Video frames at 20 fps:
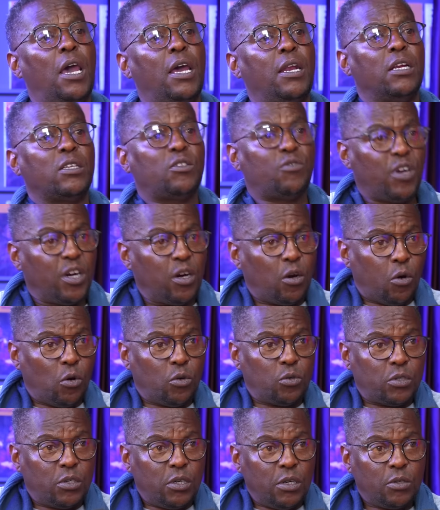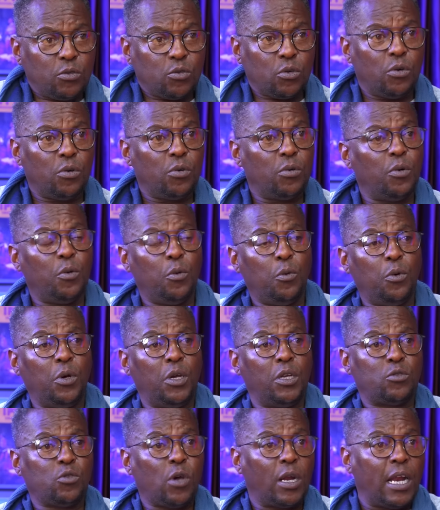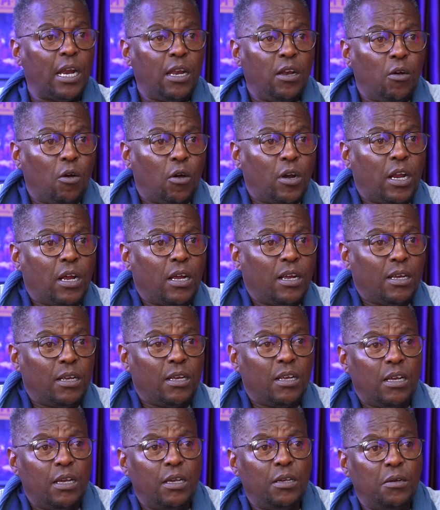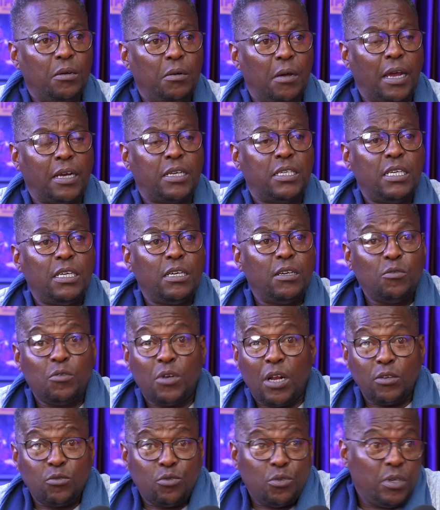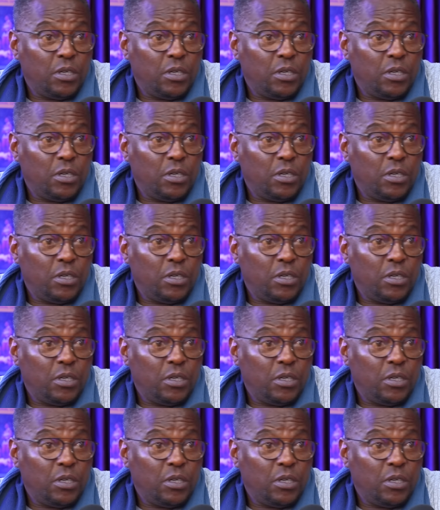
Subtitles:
And it's very closed. So it's one Leona acting. So